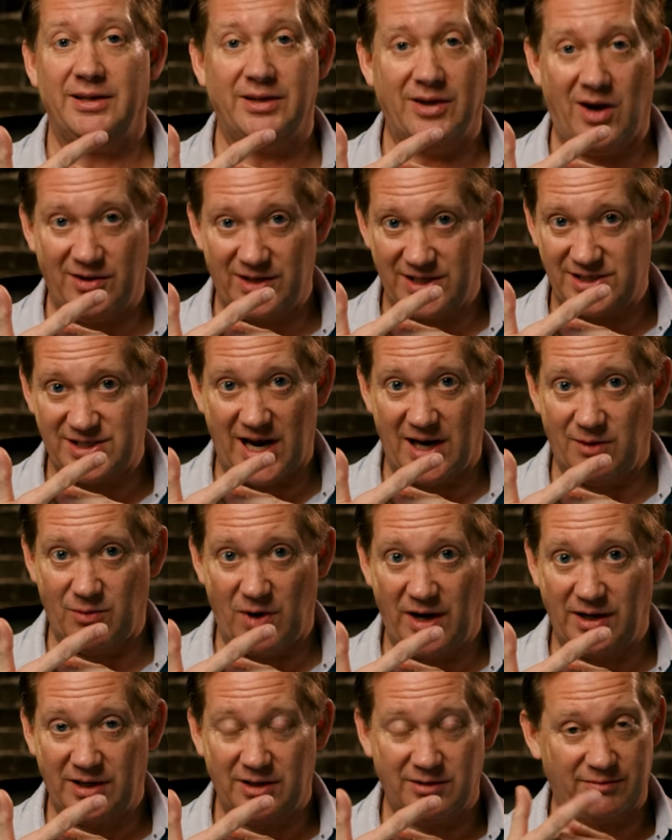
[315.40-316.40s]
on the
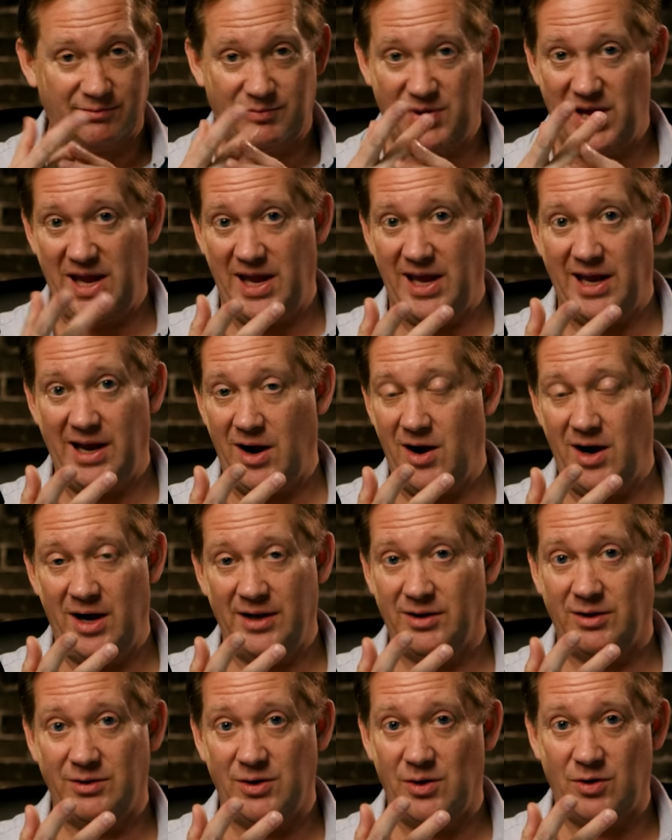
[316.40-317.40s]
sidewalk, peeing
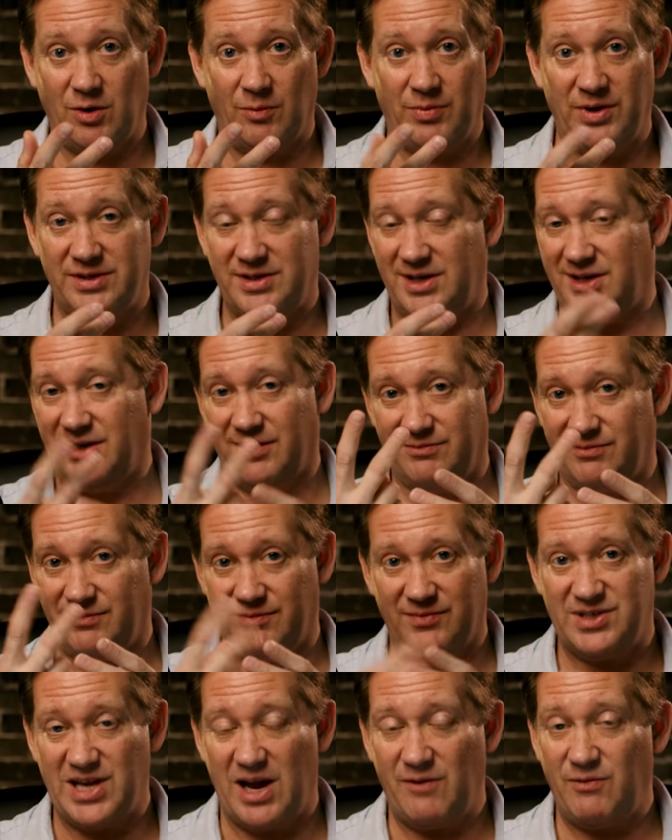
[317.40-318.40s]
on the local business,
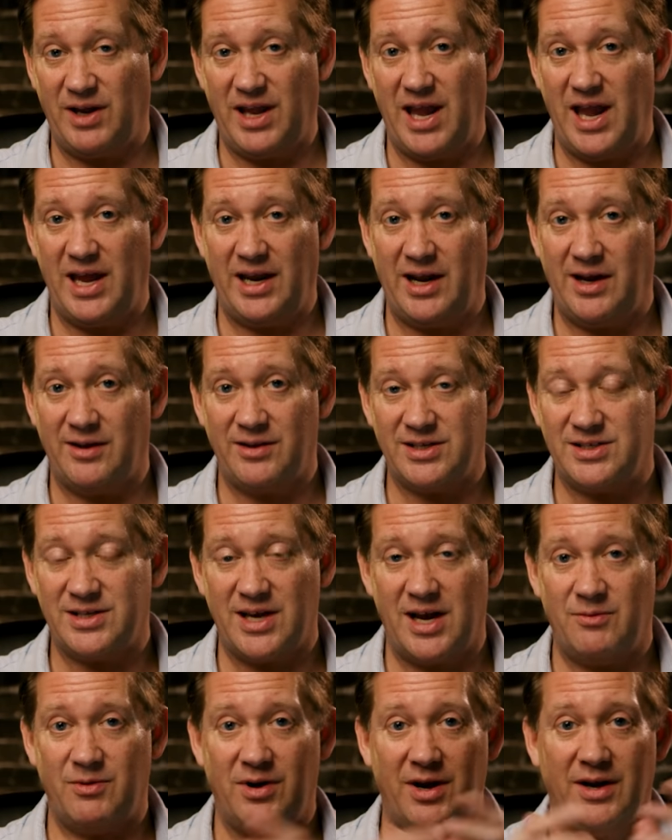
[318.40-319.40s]
defecating on the
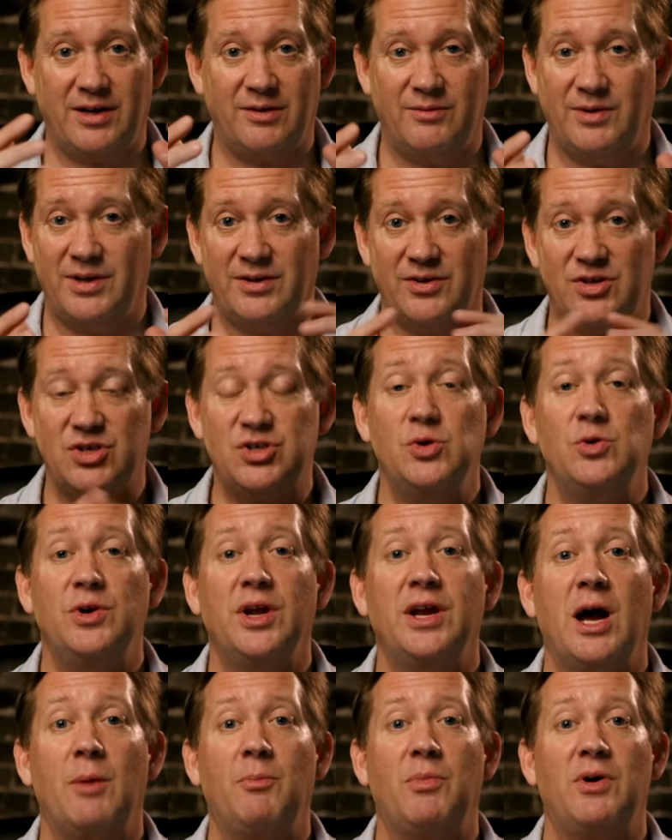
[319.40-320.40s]
sidewalk. I mean,
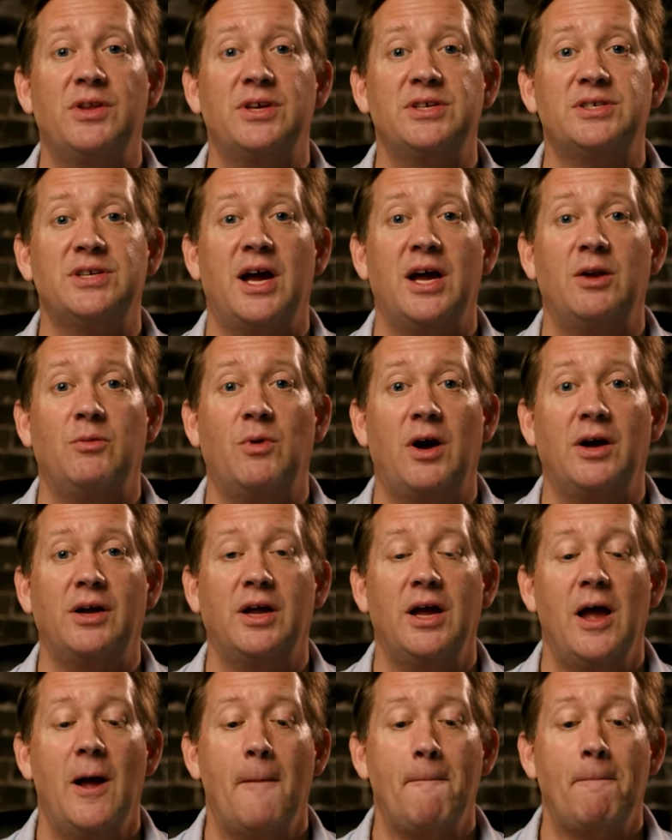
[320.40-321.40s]
shooting up on the sidewalk,
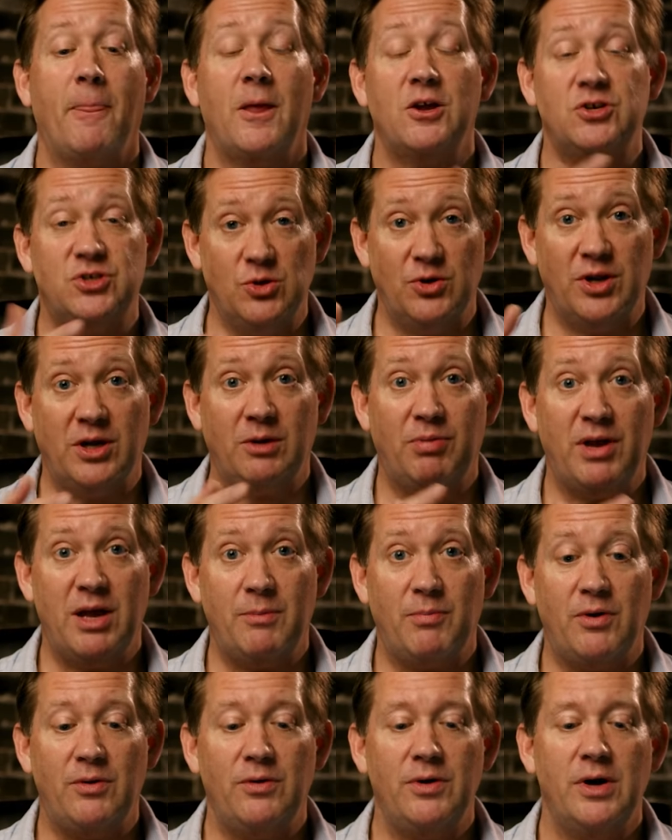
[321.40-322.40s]
shooting
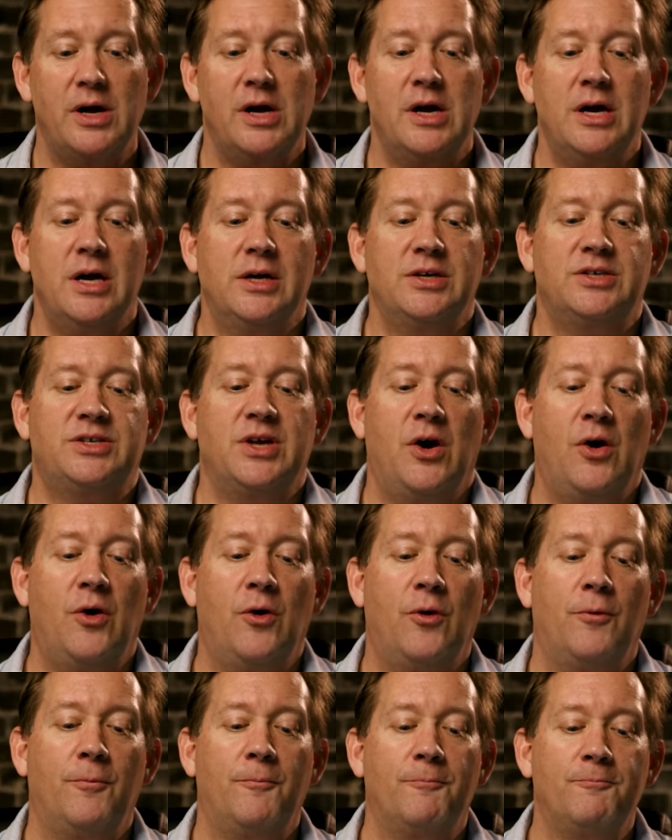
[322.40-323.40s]
people.
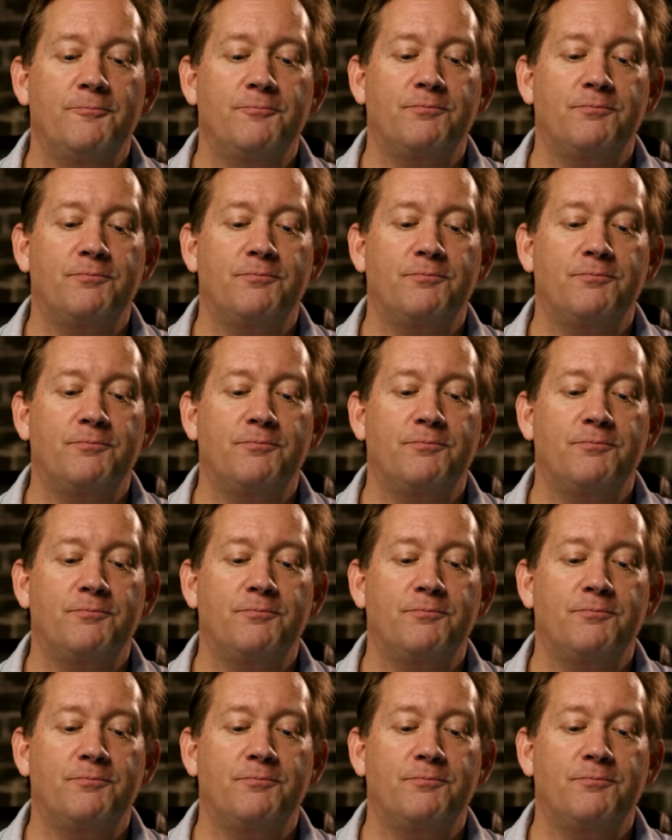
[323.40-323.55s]
So